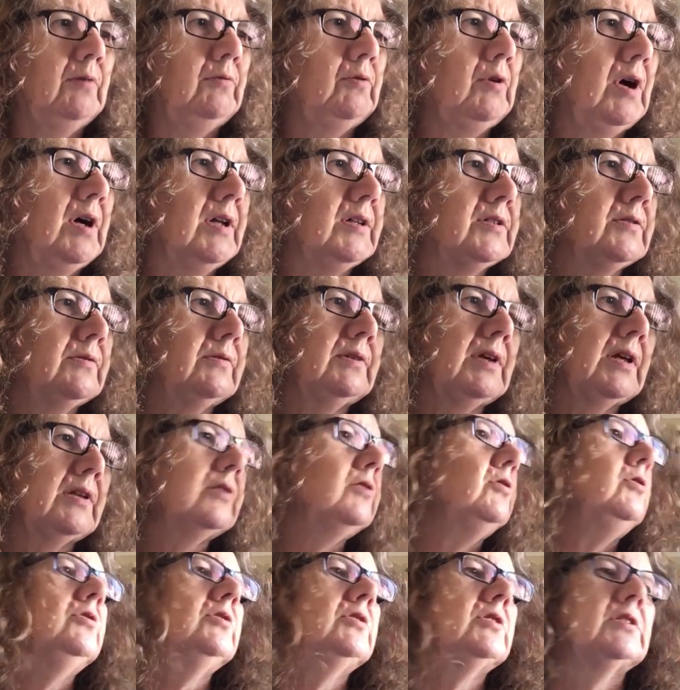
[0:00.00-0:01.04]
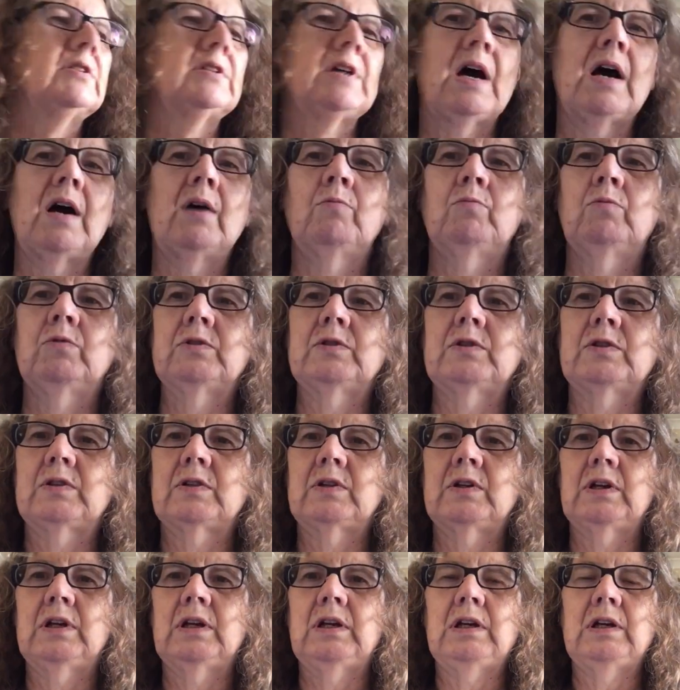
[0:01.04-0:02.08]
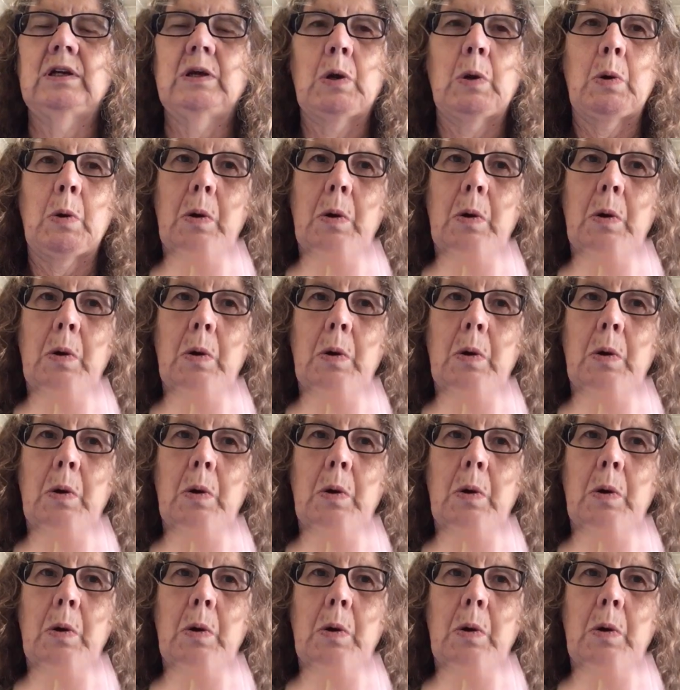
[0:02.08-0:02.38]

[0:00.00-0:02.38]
Right, so another new start was the